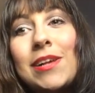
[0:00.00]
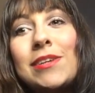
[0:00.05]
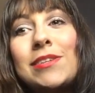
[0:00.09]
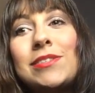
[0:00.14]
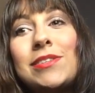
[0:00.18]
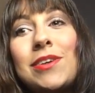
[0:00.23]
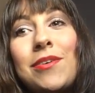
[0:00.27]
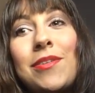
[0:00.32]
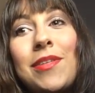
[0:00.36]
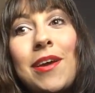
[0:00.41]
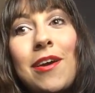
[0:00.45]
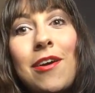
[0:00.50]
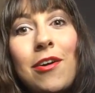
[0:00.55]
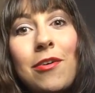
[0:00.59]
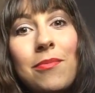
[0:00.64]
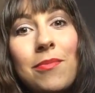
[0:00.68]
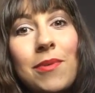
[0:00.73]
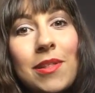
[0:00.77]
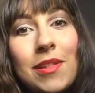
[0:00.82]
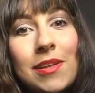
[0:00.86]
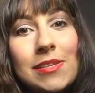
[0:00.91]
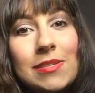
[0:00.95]
So they are
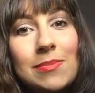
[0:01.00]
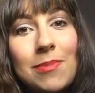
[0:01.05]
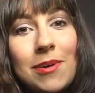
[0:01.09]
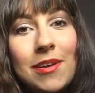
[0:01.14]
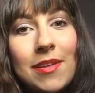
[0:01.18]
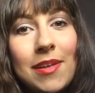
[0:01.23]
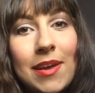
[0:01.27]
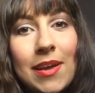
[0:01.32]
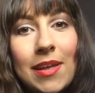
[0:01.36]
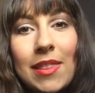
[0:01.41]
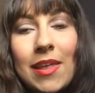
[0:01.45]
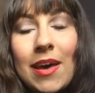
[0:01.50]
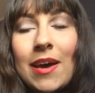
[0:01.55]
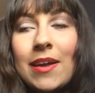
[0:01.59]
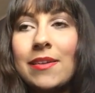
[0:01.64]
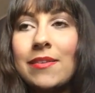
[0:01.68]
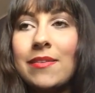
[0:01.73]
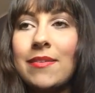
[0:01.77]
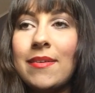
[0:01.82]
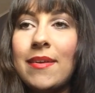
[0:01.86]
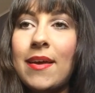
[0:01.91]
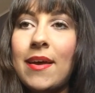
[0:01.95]
really smart like that.
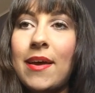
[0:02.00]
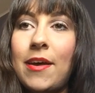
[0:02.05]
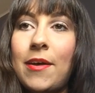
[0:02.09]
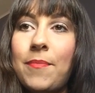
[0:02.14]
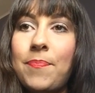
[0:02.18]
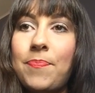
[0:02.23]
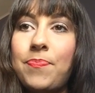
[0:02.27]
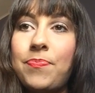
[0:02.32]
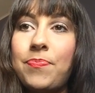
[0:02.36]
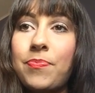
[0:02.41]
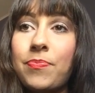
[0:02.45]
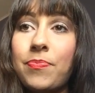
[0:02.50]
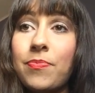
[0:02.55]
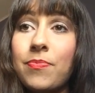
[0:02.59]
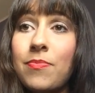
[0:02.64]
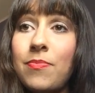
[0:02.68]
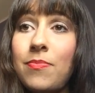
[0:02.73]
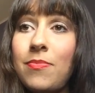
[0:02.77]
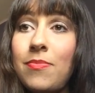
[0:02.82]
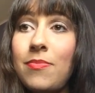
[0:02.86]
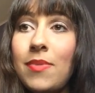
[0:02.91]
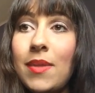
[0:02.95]
Um,
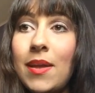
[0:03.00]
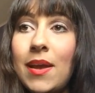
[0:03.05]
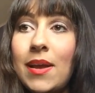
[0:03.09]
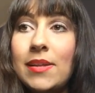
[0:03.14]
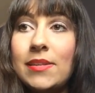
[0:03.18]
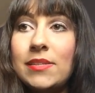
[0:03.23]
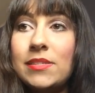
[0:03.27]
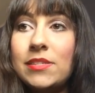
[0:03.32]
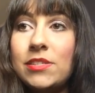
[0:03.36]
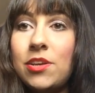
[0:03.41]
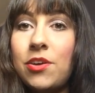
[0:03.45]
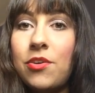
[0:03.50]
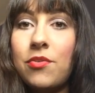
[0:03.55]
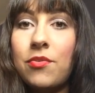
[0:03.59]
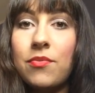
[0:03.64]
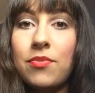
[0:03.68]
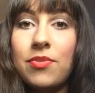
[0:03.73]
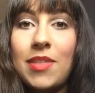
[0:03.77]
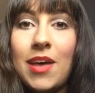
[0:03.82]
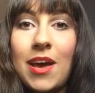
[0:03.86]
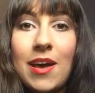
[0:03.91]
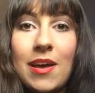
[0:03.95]
and so
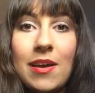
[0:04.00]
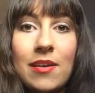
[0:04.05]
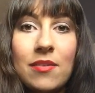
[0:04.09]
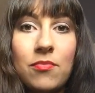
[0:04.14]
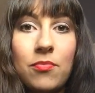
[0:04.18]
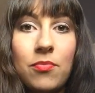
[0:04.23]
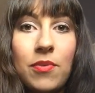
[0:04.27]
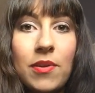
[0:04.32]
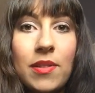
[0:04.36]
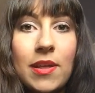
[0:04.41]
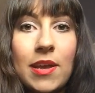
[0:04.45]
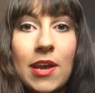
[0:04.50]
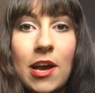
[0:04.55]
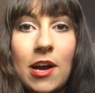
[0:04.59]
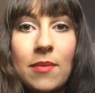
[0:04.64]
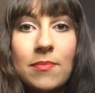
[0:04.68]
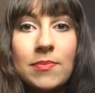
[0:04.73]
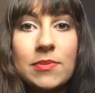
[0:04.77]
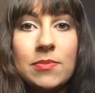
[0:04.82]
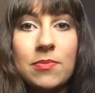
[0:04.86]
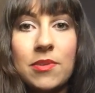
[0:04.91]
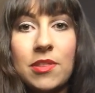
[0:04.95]
that really
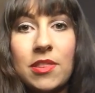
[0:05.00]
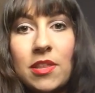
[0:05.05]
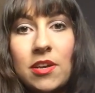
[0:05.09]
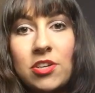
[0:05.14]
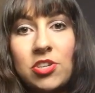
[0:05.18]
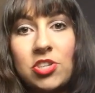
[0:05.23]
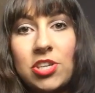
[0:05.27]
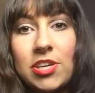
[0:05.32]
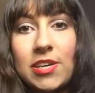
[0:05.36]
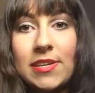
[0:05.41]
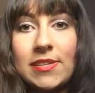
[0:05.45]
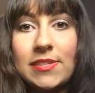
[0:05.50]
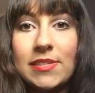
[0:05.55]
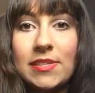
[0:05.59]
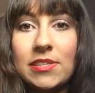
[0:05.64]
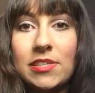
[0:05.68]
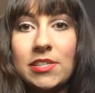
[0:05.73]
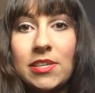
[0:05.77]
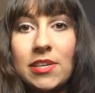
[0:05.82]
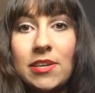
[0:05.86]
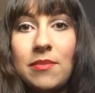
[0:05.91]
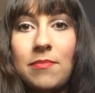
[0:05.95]
helps with their
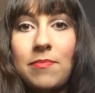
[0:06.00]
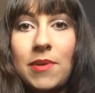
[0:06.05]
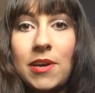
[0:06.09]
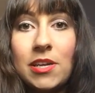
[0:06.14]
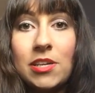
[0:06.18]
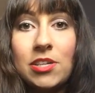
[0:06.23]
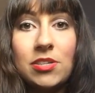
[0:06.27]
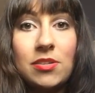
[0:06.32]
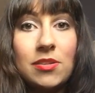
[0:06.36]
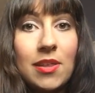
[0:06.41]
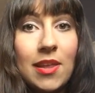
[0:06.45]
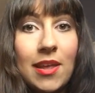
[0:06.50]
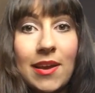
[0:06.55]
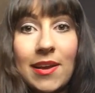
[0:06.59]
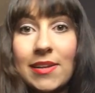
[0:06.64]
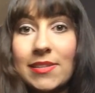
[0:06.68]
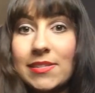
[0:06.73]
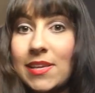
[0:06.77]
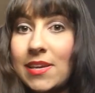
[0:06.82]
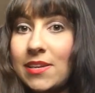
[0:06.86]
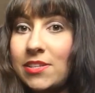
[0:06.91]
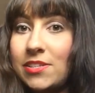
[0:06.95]
transition. But like
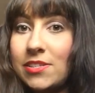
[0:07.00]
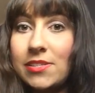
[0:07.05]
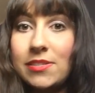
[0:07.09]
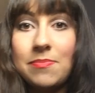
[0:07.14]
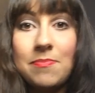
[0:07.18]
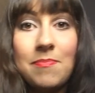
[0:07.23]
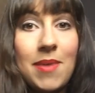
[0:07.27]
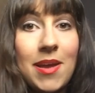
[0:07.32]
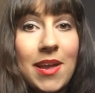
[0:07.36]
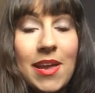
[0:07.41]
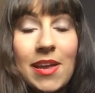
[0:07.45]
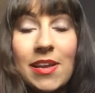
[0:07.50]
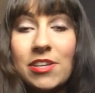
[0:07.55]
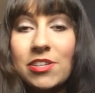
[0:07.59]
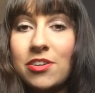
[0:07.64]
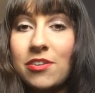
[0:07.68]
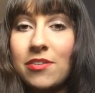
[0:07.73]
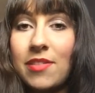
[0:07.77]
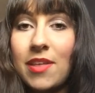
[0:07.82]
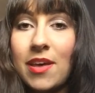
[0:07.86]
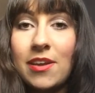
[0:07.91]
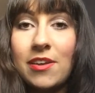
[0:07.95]
I said, just making
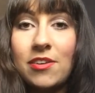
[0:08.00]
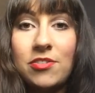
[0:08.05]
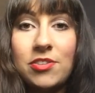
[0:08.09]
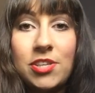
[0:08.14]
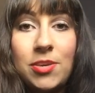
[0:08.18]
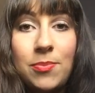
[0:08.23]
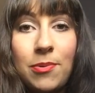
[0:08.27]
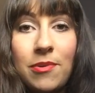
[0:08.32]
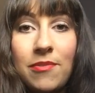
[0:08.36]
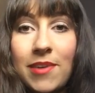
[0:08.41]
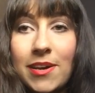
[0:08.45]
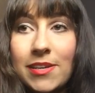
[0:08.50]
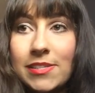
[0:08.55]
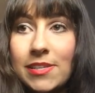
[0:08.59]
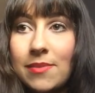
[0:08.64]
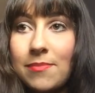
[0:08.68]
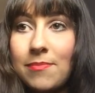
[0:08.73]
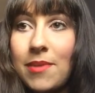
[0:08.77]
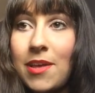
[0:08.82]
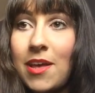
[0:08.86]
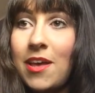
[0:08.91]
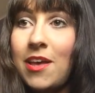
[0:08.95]
sure that you supervise
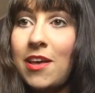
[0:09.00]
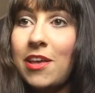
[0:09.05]
them.